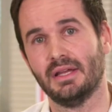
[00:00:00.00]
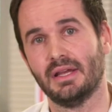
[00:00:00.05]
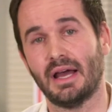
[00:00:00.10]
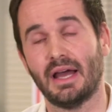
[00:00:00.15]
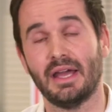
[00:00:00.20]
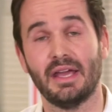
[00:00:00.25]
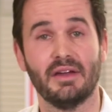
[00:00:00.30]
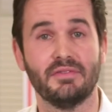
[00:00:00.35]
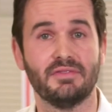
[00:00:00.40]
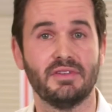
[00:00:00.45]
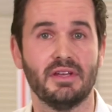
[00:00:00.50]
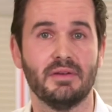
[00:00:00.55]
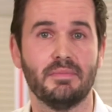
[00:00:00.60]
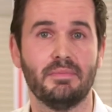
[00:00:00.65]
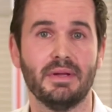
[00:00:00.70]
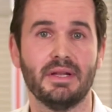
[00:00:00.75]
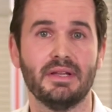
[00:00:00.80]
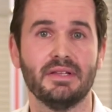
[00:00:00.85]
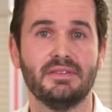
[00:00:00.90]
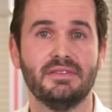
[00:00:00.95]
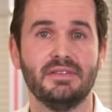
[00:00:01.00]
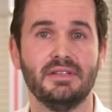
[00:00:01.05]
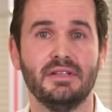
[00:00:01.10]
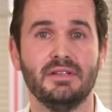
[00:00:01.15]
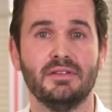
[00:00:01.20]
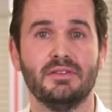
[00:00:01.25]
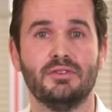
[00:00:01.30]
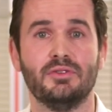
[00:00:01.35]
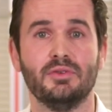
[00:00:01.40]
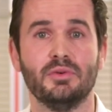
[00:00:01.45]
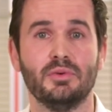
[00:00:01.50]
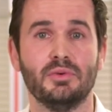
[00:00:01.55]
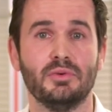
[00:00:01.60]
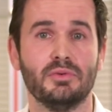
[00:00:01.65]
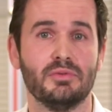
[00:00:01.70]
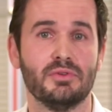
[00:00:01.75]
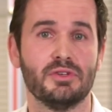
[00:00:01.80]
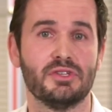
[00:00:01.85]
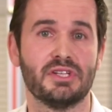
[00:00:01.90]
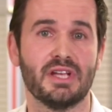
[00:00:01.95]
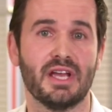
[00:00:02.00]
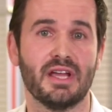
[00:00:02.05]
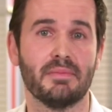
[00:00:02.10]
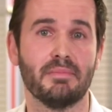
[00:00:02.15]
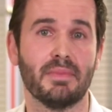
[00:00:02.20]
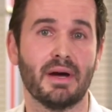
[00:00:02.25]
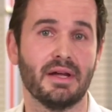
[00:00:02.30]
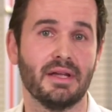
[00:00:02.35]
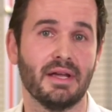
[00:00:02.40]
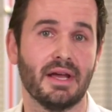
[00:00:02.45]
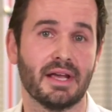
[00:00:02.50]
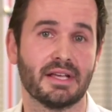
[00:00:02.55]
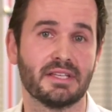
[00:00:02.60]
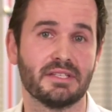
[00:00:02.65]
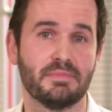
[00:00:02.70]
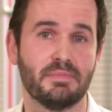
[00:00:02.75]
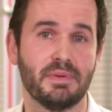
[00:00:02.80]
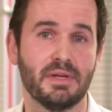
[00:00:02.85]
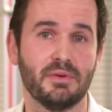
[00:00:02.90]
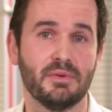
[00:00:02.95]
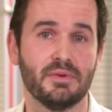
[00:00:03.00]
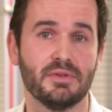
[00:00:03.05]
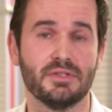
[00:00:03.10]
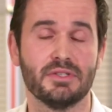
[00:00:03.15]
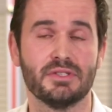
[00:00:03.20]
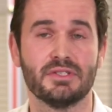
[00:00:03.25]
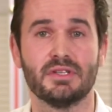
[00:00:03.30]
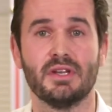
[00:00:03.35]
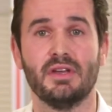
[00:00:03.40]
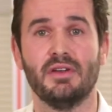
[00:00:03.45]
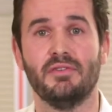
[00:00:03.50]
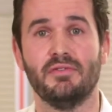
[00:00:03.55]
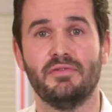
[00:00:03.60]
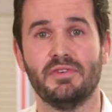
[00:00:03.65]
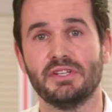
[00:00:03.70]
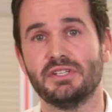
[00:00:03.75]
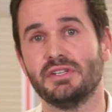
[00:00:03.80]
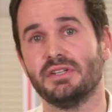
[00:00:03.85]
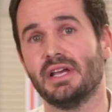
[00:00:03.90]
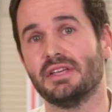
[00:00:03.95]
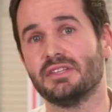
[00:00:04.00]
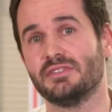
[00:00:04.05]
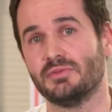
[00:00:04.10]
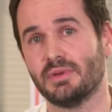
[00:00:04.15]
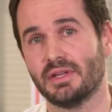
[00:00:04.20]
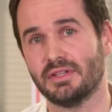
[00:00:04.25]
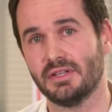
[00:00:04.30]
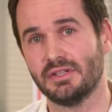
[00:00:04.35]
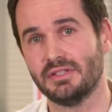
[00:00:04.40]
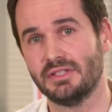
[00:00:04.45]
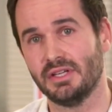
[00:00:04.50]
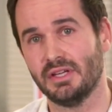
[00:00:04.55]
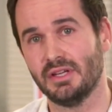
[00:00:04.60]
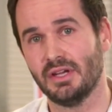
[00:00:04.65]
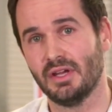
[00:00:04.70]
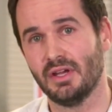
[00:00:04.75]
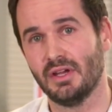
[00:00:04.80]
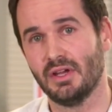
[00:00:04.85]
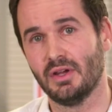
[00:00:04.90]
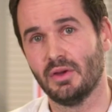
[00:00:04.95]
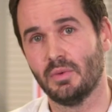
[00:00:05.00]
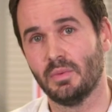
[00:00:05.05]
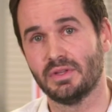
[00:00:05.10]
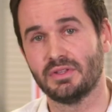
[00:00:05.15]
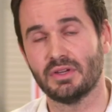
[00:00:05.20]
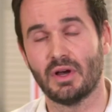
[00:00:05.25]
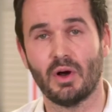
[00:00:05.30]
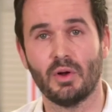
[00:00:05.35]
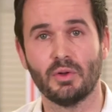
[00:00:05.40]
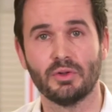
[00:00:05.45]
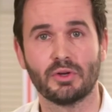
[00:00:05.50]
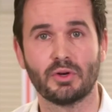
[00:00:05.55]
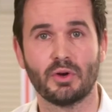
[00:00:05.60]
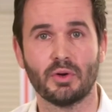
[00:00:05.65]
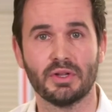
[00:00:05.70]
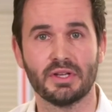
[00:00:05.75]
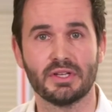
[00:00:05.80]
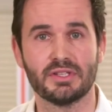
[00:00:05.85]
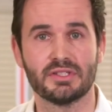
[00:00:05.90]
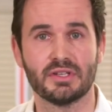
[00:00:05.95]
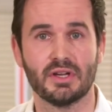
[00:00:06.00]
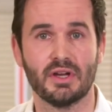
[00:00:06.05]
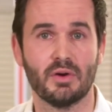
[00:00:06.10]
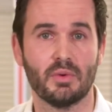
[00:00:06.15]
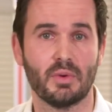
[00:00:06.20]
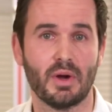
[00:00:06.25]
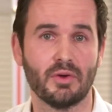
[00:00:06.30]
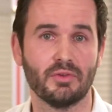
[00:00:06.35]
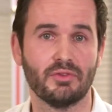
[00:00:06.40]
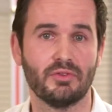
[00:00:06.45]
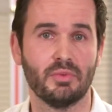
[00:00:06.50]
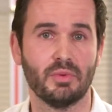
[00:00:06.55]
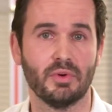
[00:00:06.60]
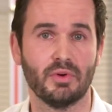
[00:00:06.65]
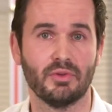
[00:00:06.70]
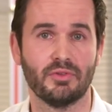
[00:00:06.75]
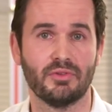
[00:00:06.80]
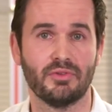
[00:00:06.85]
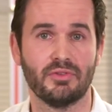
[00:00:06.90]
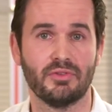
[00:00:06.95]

I have the ability to share my experience, vision and strategy with all the colleagues around the world